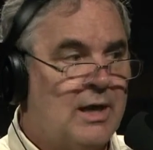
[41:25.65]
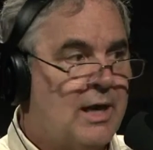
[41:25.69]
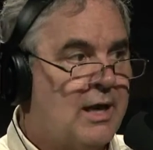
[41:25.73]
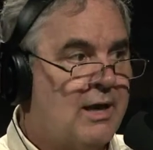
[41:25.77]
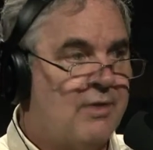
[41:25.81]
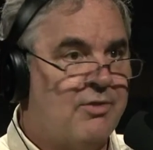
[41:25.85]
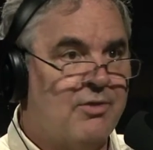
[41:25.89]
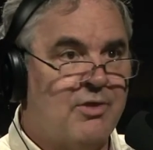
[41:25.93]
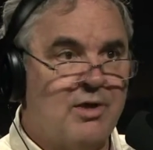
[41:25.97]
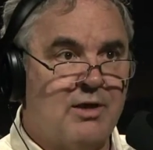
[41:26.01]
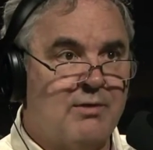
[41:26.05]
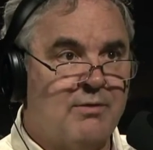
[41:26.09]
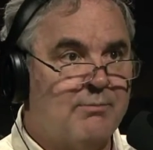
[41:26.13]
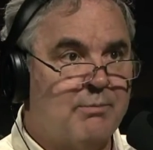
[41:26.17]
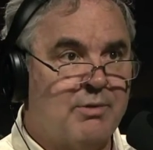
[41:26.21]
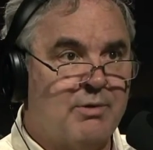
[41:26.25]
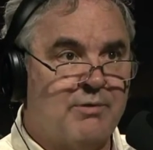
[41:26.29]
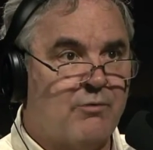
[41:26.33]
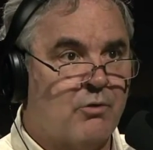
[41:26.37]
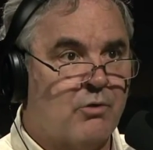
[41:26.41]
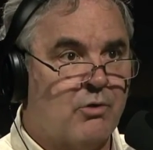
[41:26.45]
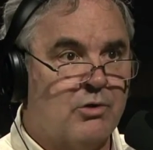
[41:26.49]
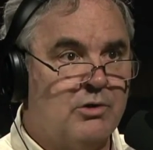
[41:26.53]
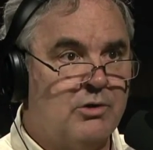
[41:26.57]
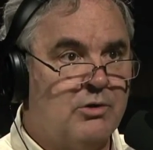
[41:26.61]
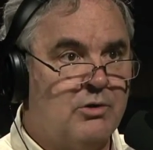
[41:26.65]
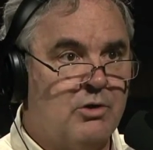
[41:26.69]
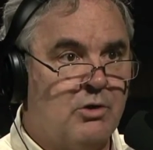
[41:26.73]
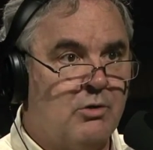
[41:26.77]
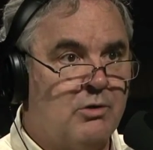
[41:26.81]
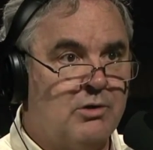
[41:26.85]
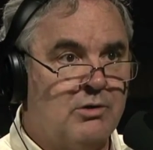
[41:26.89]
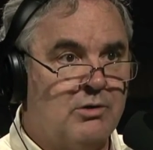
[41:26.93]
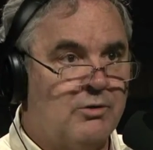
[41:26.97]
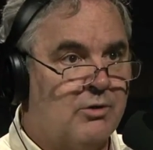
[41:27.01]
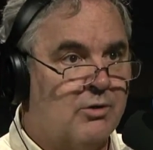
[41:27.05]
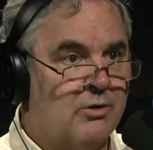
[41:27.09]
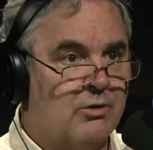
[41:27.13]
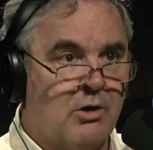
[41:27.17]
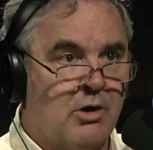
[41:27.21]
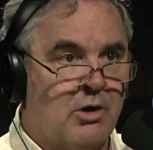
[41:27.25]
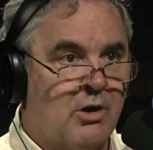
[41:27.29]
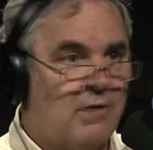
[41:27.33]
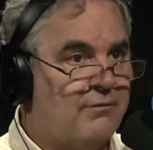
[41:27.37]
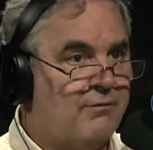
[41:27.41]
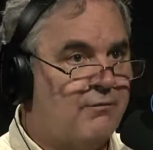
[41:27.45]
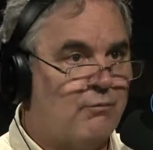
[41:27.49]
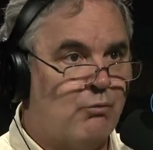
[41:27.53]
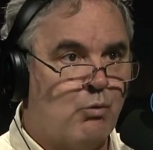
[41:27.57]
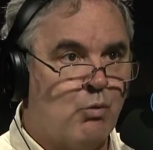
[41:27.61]
and then before you know it, they're
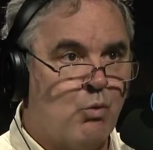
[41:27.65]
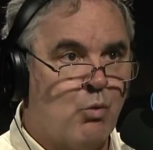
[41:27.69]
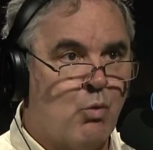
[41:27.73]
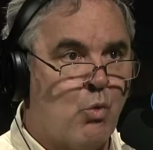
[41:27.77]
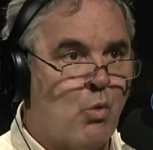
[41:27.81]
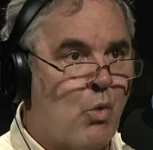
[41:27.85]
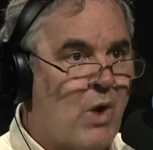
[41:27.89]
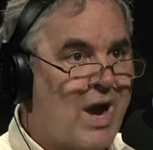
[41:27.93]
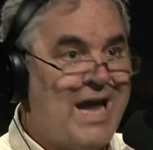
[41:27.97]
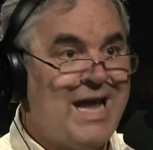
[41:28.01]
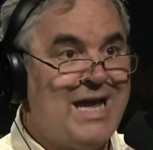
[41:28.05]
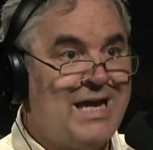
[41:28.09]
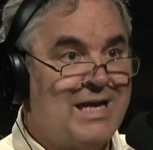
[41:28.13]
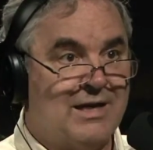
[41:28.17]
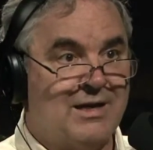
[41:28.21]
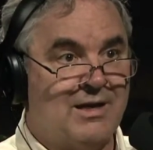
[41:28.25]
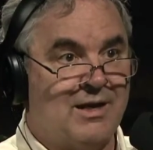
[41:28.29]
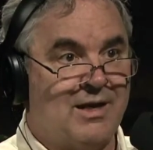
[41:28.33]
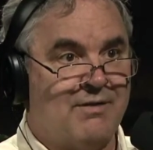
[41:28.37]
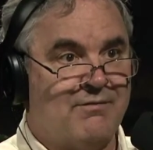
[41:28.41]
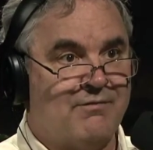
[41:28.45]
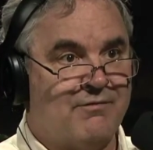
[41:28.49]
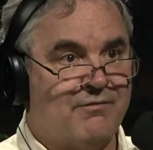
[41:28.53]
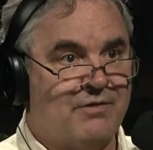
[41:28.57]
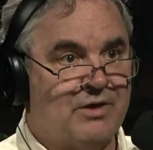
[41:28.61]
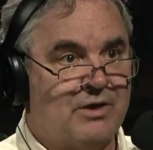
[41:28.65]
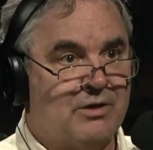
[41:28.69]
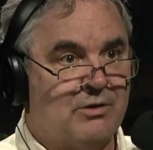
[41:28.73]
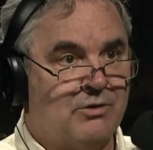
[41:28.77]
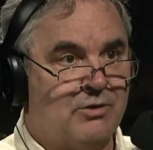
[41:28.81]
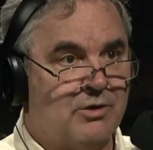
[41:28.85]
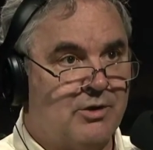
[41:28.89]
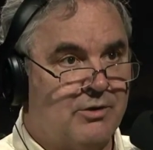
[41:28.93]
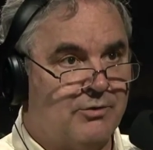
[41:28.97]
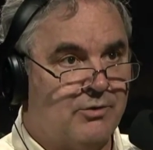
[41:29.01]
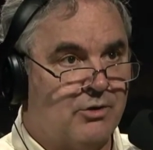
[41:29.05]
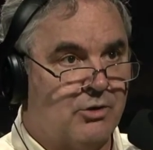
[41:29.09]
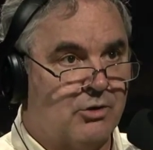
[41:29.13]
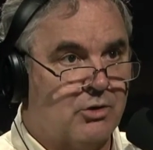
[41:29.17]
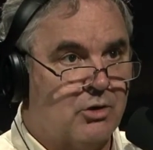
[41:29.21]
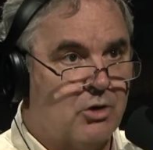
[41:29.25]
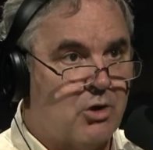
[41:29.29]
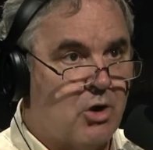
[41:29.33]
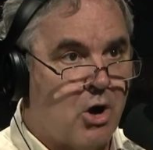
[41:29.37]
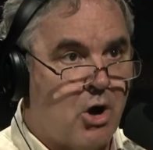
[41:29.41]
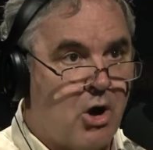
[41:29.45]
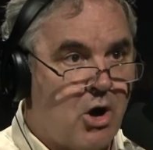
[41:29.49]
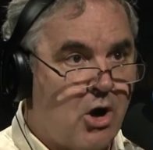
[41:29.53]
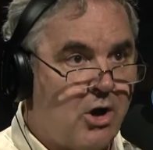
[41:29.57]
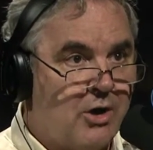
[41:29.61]
off way in left field and they're
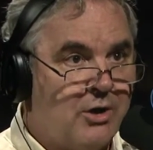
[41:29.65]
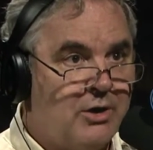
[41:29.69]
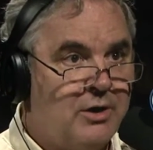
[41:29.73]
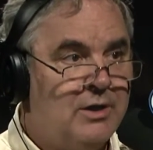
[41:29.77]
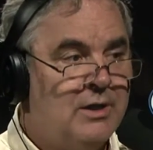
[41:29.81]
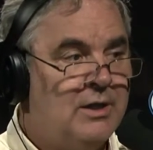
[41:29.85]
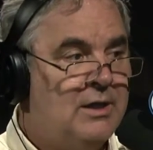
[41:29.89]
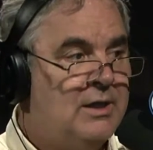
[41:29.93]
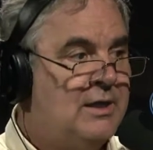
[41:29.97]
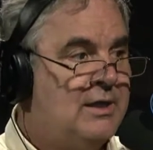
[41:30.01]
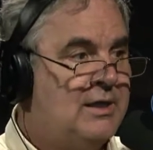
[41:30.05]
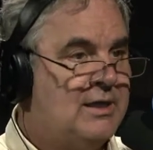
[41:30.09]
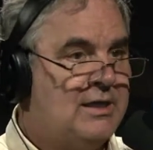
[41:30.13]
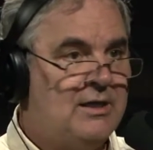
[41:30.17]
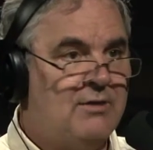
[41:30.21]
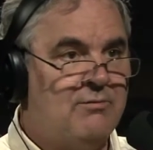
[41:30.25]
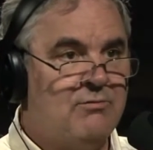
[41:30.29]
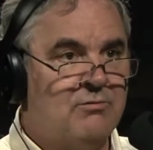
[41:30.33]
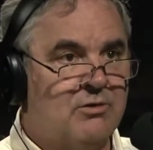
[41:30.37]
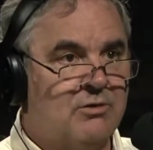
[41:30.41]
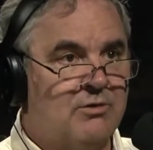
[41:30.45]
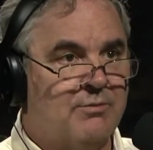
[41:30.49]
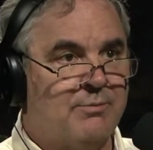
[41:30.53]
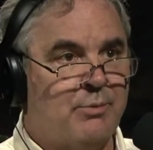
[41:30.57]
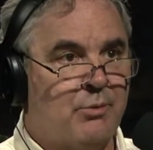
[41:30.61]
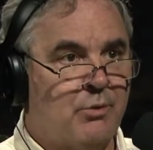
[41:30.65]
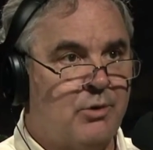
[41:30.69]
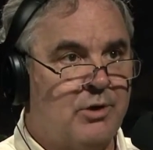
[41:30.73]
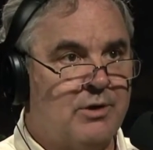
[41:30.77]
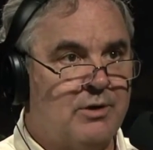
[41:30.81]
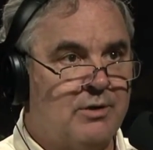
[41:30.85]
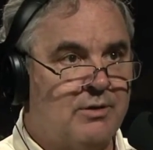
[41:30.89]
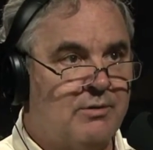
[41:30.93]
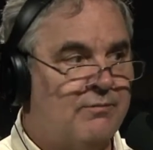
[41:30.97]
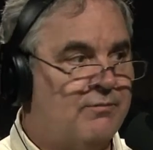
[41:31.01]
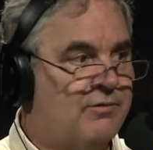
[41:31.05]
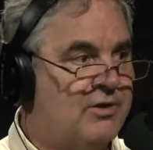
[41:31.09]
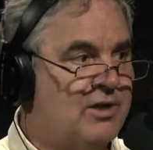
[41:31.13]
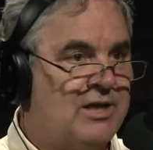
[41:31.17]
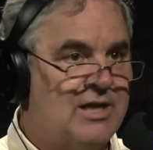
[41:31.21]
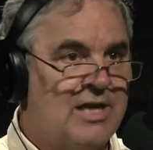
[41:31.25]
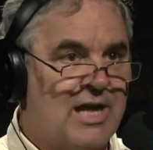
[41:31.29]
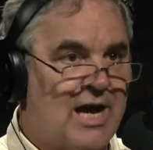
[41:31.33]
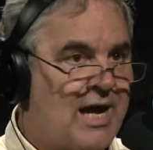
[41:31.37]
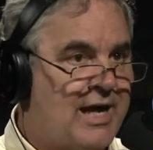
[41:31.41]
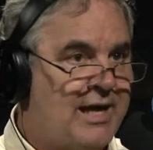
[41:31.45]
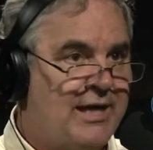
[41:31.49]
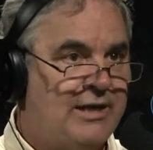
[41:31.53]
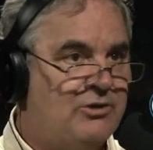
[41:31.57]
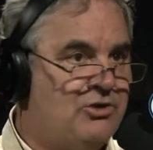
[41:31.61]
gone, even to the point of
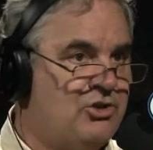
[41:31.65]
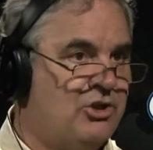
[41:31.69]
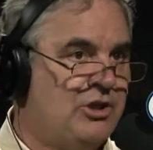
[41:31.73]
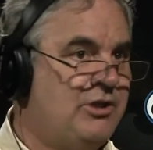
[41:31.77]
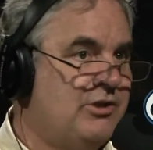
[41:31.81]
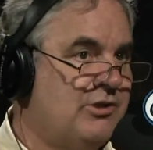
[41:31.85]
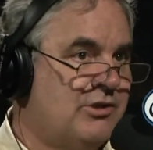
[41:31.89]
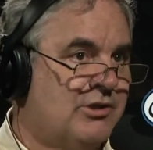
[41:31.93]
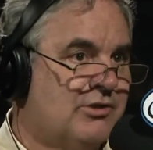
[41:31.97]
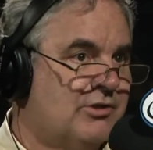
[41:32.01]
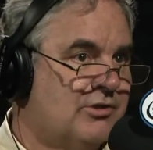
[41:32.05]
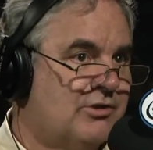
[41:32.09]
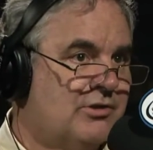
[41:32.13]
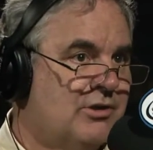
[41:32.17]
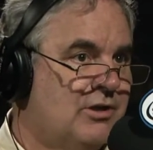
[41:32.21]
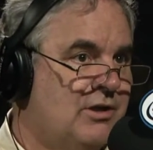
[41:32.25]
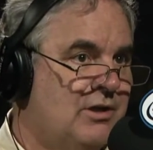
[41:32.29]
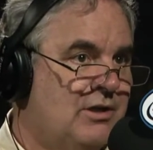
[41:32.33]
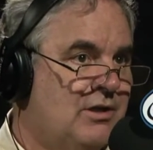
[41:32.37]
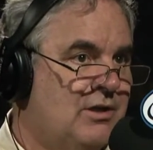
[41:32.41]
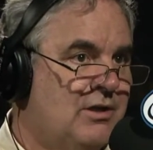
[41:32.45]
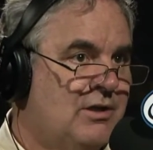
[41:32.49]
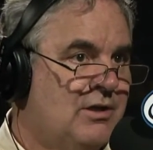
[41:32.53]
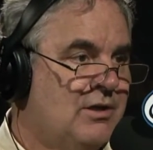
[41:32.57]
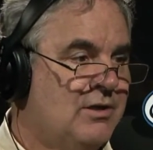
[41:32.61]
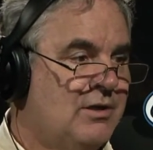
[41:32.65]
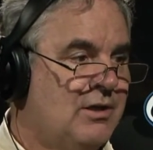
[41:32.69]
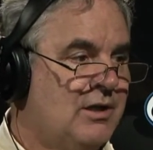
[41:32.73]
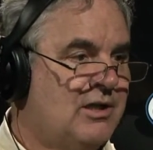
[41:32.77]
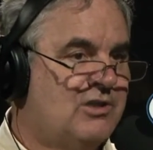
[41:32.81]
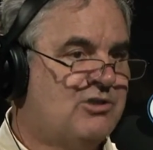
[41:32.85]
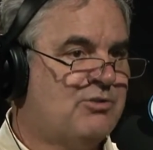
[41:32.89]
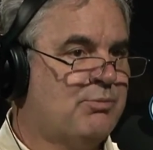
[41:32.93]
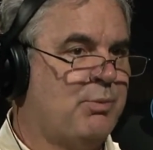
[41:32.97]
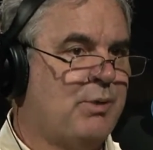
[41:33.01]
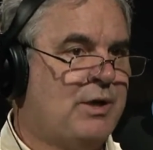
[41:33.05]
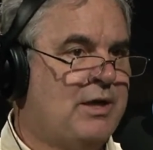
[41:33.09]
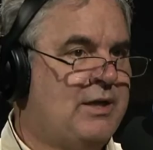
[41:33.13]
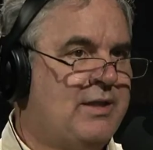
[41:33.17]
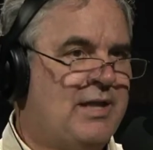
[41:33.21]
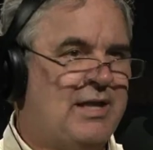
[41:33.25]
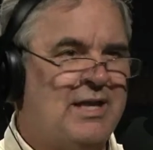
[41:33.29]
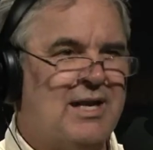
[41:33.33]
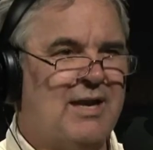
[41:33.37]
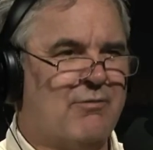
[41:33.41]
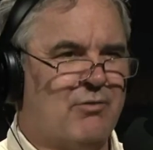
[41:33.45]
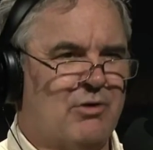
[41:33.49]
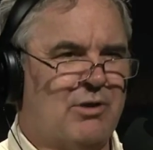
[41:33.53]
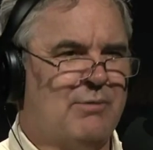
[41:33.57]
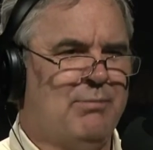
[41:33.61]
denying Jesus. Mm-hmm. Explain they
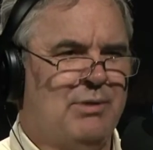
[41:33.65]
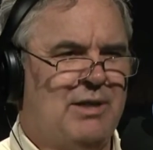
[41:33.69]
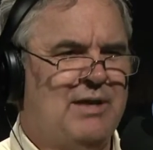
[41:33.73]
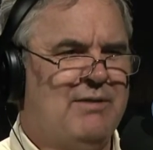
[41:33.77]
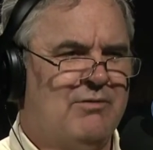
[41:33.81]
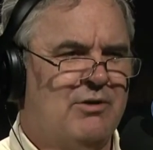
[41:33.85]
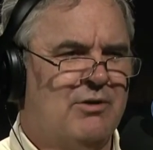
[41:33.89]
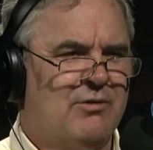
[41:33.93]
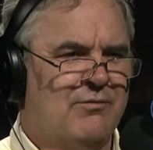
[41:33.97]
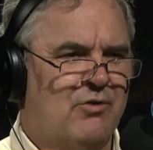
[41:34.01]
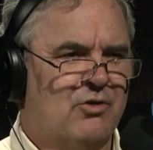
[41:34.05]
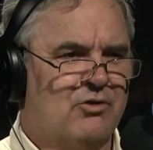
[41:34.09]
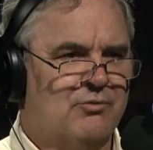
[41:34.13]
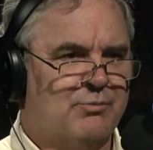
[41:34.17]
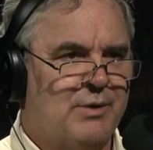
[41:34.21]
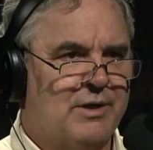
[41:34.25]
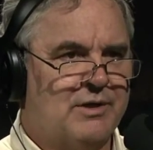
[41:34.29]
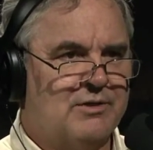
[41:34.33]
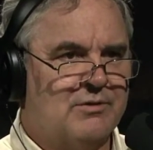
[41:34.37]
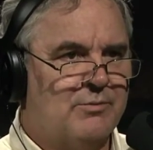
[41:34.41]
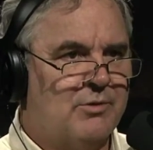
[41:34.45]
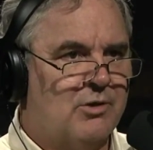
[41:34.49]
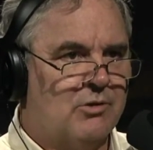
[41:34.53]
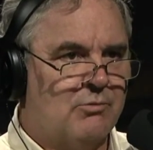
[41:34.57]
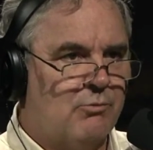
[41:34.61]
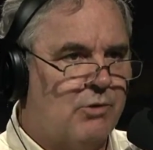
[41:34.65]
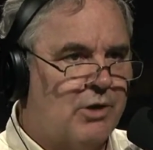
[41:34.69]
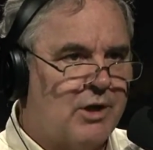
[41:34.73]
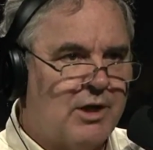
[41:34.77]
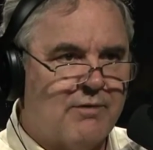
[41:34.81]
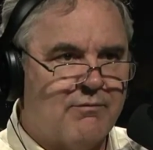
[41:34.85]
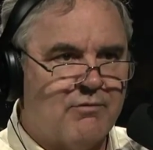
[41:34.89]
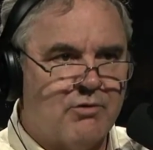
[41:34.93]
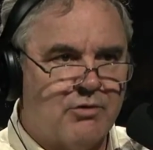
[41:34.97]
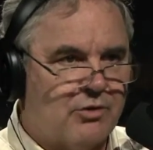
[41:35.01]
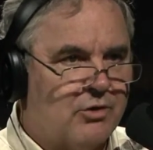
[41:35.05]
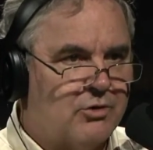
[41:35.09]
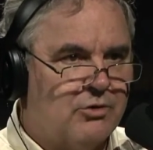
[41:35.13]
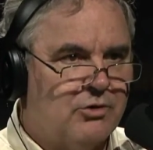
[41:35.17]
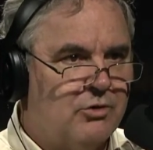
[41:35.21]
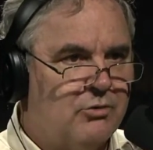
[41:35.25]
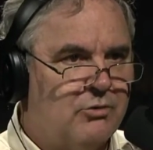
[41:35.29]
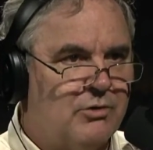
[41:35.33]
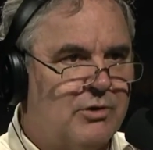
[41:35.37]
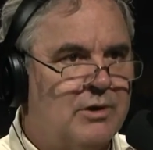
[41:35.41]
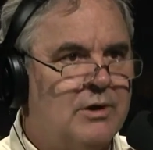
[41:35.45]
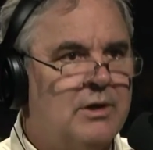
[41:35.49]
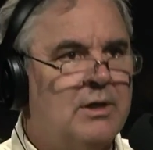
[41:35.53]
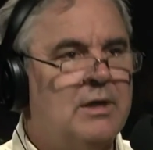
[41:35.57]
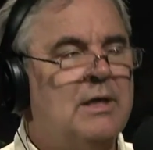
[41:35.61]
never believed in the first place. I mean, they're whatever they're
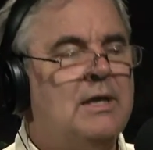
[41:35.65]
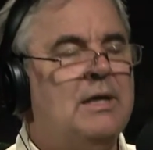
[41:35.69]
doing.